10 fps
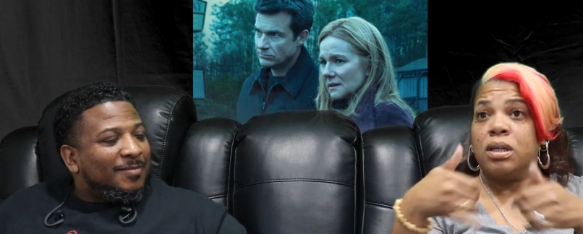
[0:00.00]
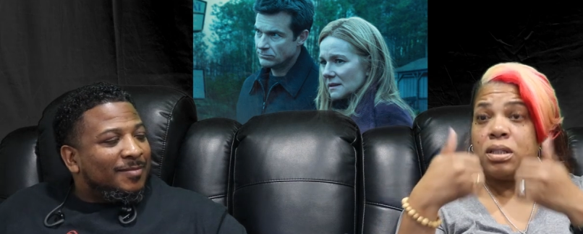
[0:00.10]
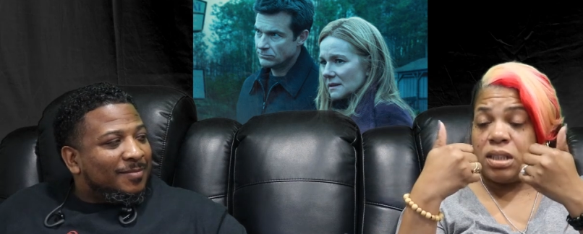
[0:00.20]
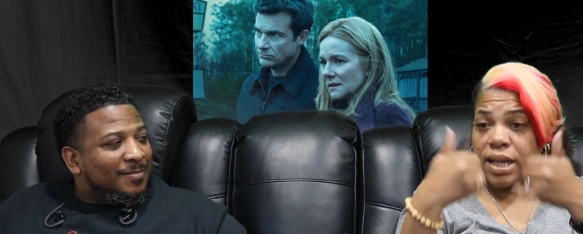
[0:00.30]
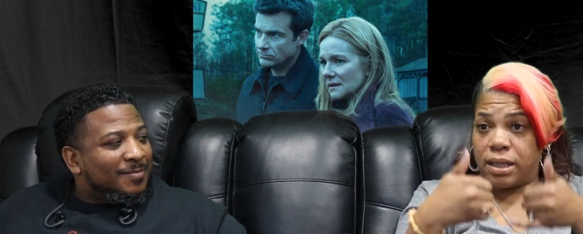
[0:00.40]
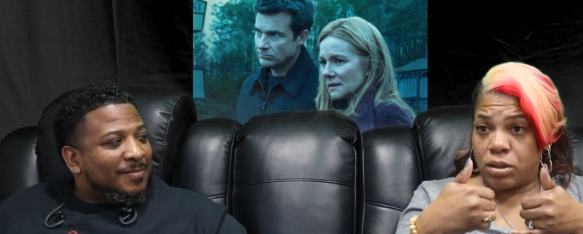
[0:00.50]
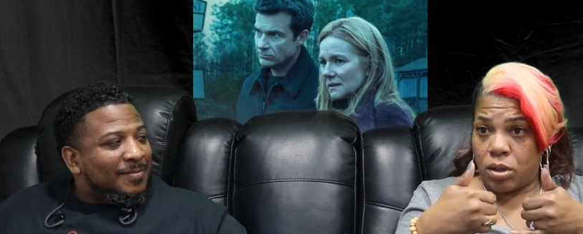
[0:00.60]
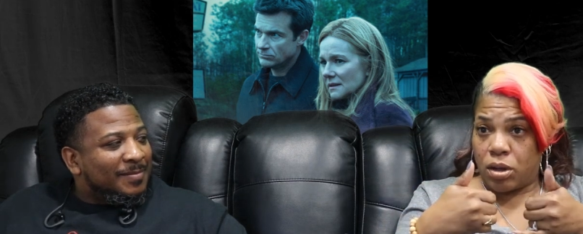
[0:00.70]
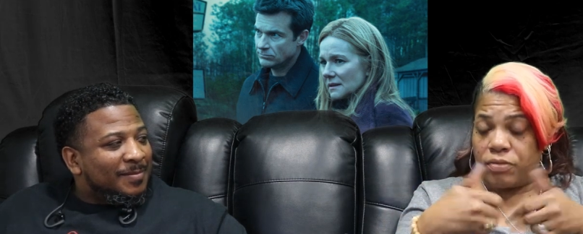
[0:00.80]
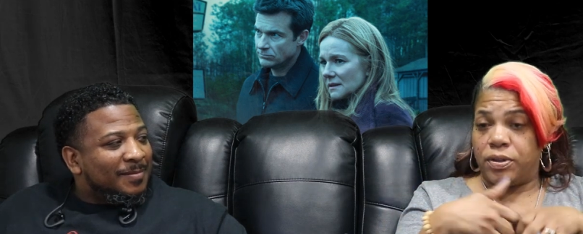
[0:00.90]
Speaker 1: She had the
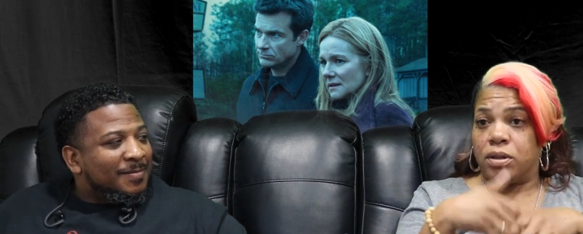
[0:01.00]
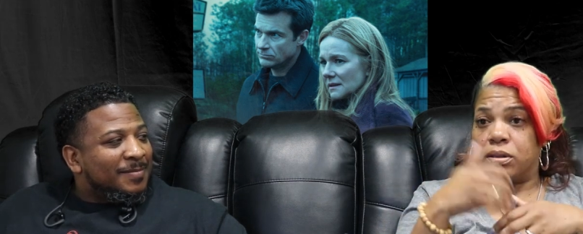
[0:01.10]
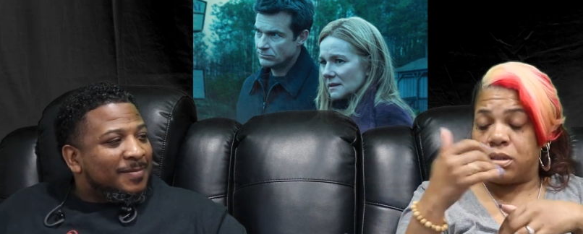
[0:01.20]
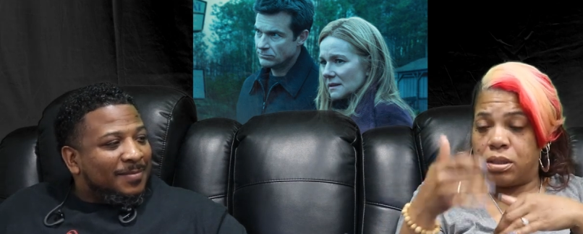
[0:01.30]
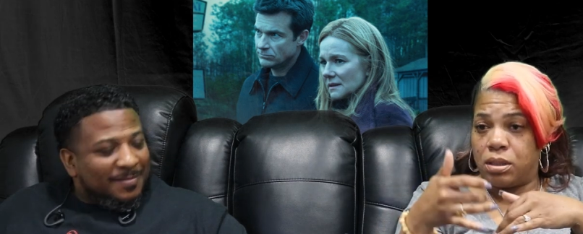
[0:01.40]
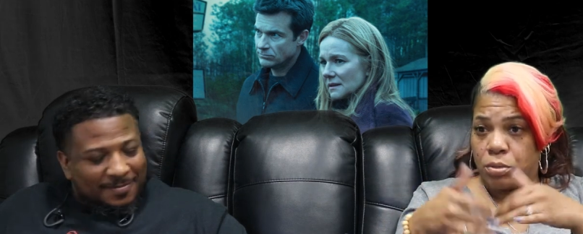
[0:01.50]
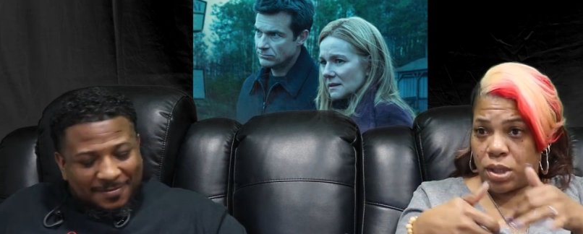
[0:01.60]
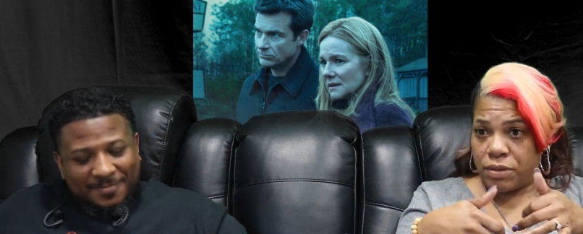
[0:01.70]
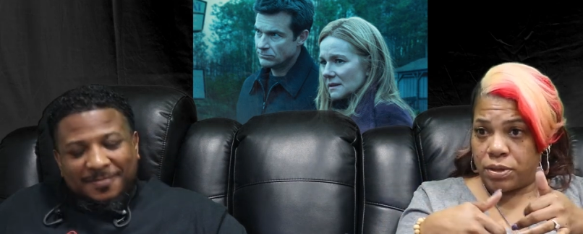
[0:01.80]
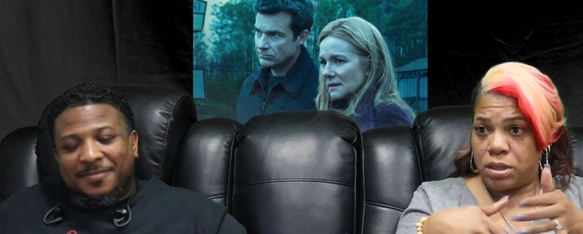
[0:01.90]
coffee or the tea or
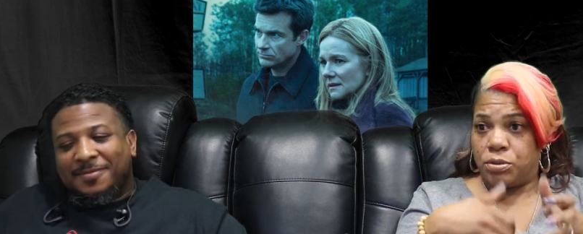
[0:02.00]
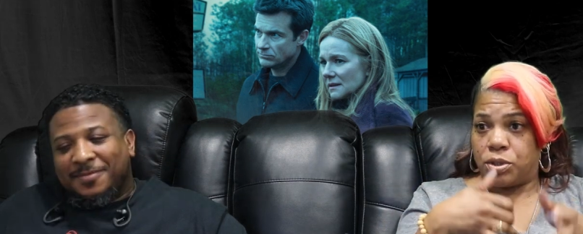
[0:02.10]
whatever she